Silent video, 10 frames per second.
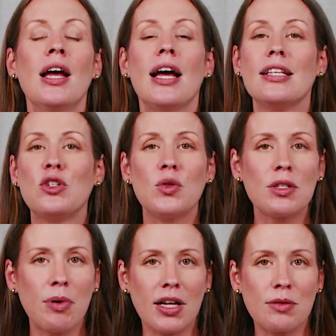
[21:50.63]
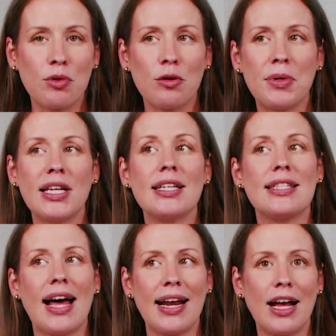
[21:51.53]
as soon as possible because
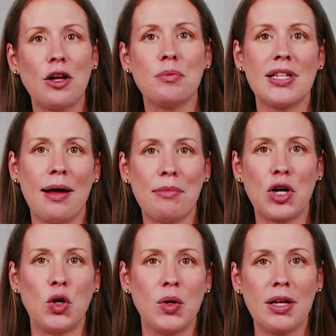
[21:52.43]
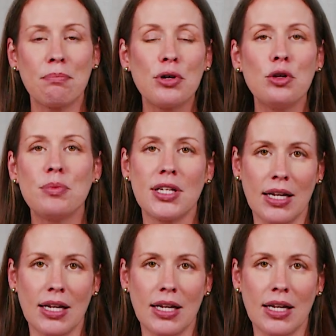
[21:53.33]
that helps that meconium poop to